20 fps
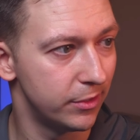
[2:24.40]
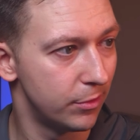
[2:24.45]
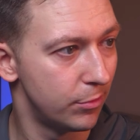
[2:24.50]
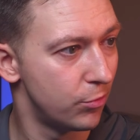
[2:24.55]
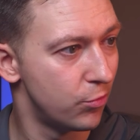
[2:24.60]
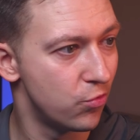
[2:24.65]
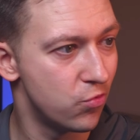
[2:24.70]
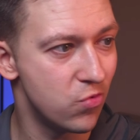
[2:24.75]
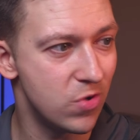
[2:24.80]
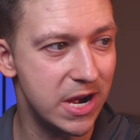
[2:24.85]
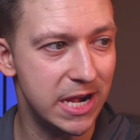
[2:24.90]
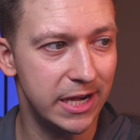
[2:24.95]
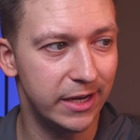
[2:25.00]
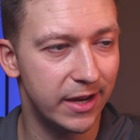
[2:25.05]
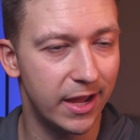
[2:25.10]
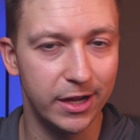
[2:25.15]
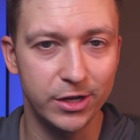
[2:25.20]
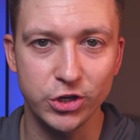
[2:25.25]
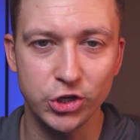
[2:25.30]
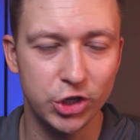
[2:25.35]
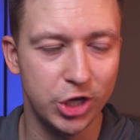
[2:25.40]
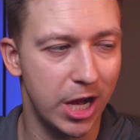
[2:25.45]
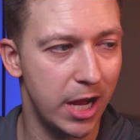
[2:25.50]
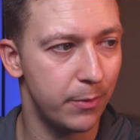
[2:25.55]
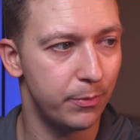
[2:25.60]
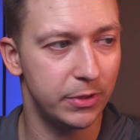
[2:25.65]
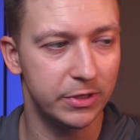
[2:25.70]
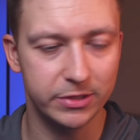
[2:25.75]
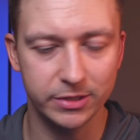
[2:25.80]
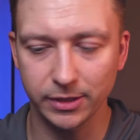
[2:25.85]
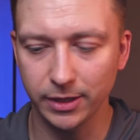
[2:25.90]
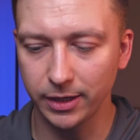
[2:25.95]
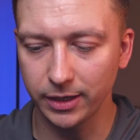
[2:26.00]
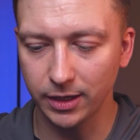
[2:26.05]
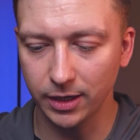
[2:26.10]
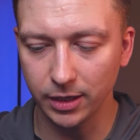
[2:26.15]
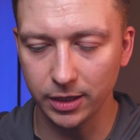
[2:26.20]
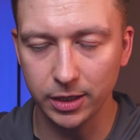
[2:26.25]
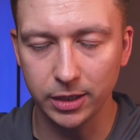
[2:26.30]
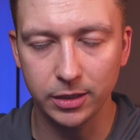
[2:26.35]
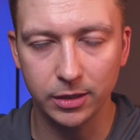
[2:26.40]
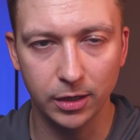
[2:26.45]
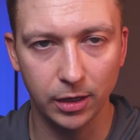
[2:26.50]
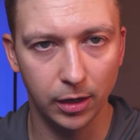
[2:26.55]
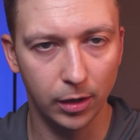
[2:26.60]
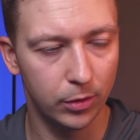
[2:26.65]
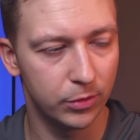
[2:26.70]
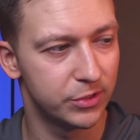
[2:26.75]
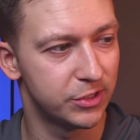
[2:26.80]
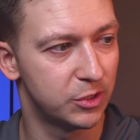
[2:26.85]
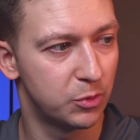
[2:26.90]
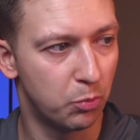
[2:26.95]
really nice shape. It's like it closed